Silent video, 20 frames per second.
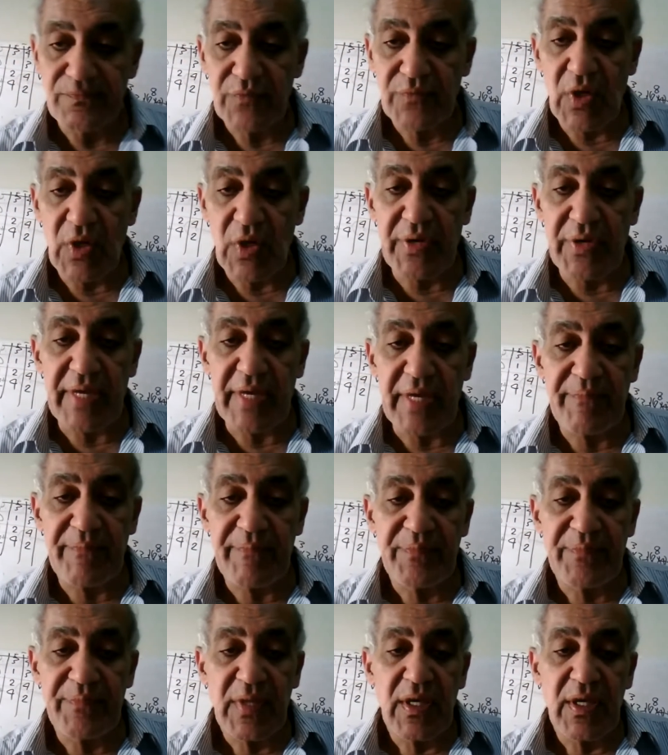Okay,
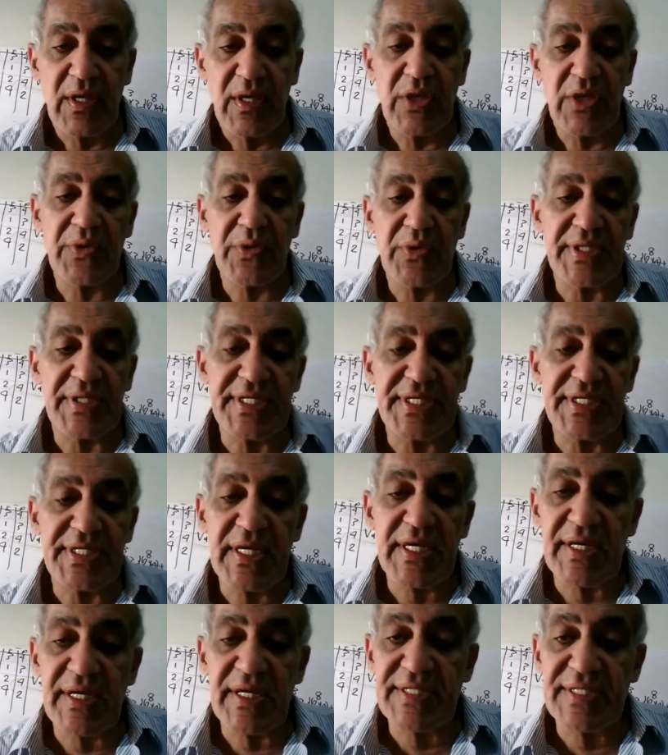you can see here
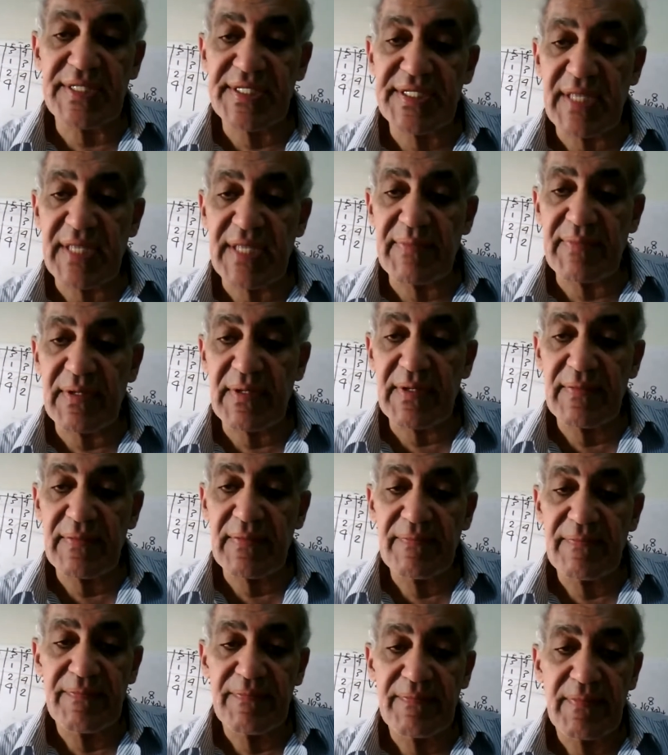as example,
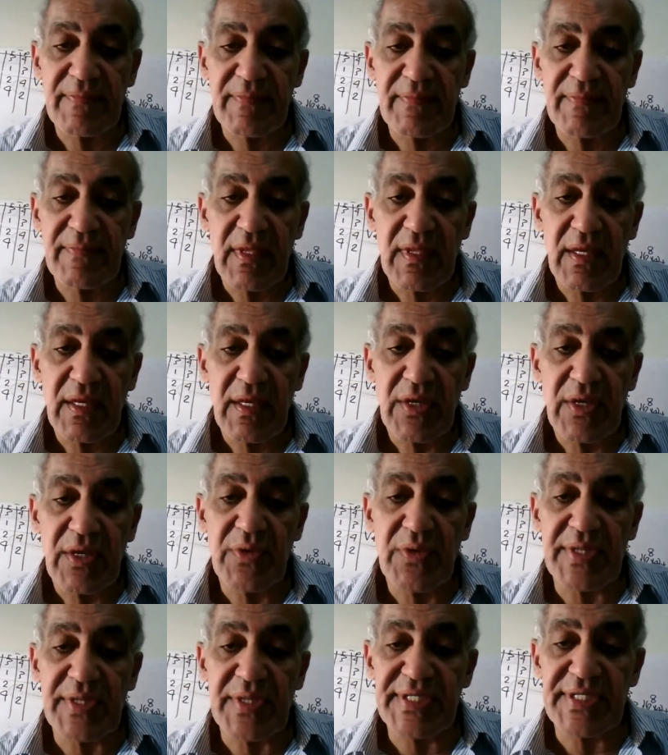you
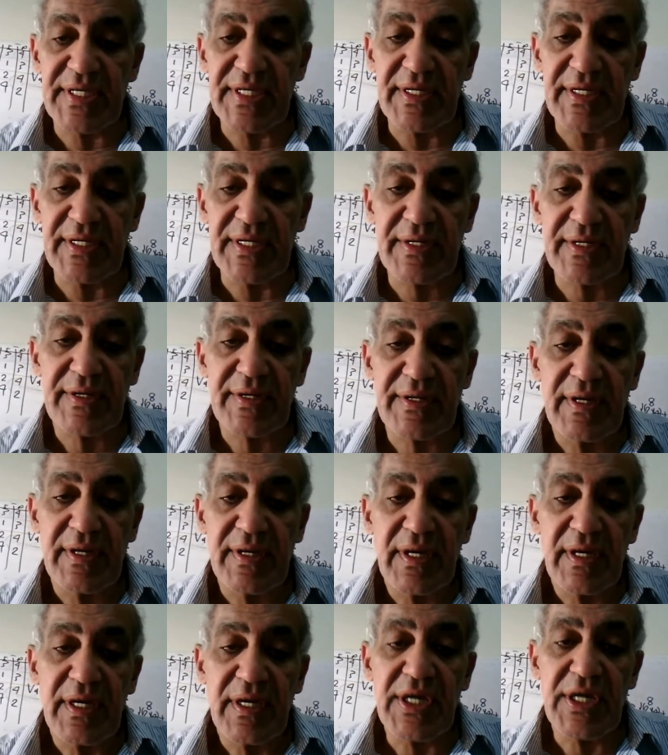can see here,
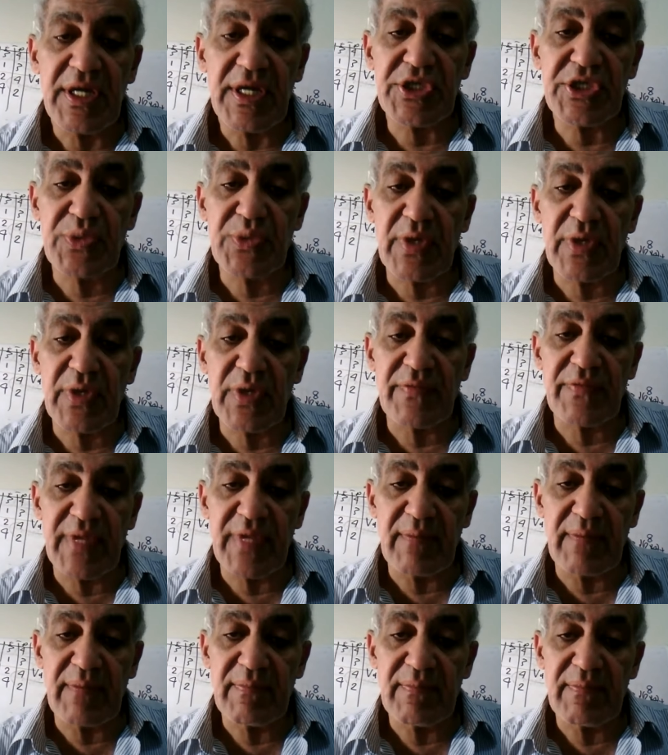each one of
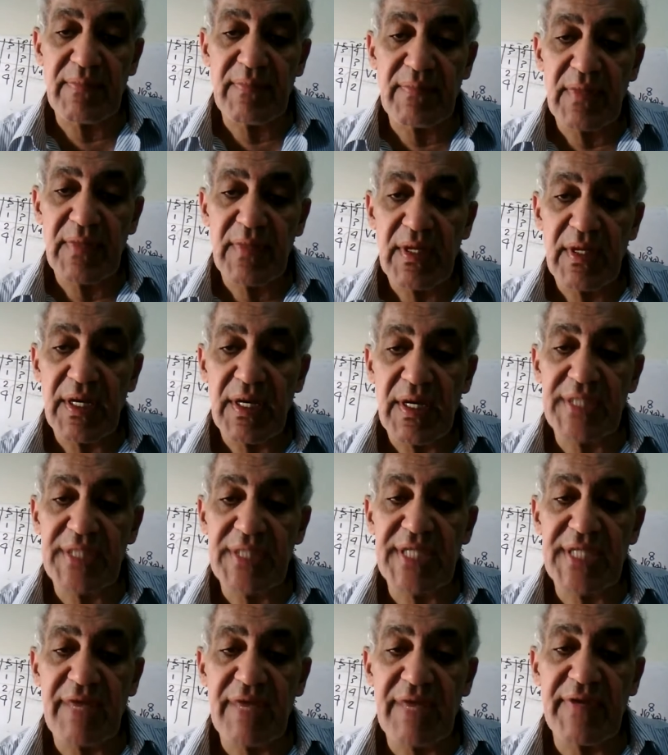them is
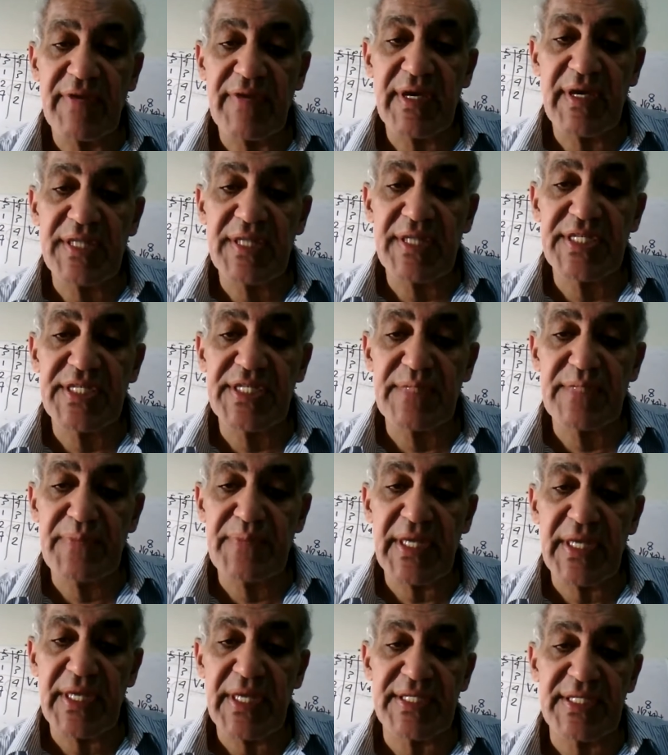having its
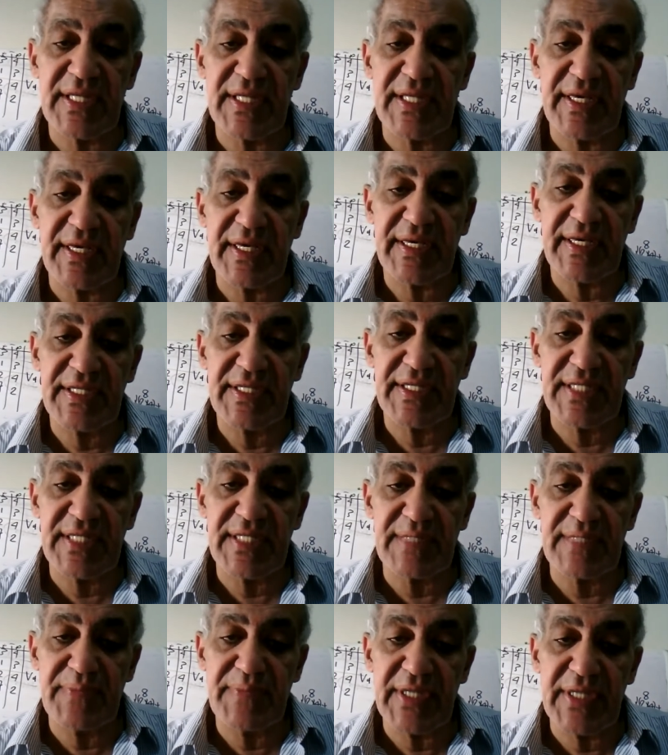space, like it's the
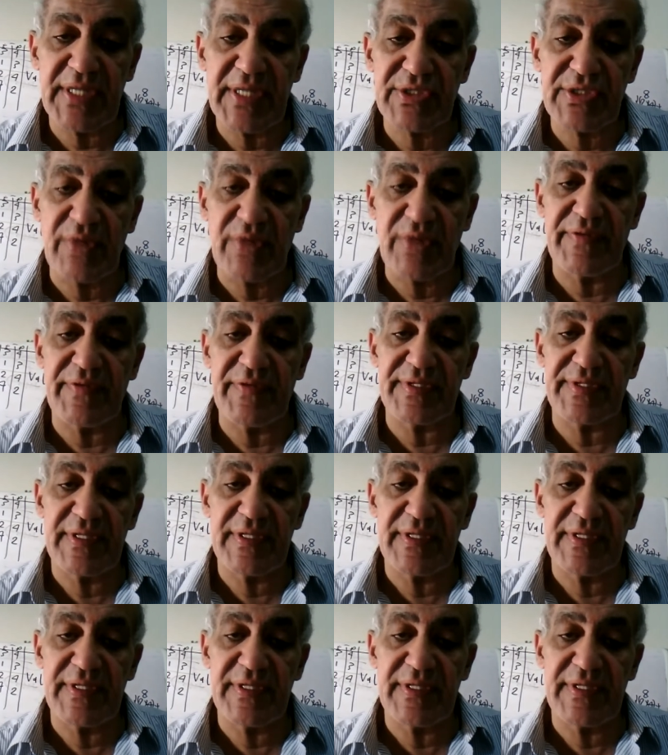space of it.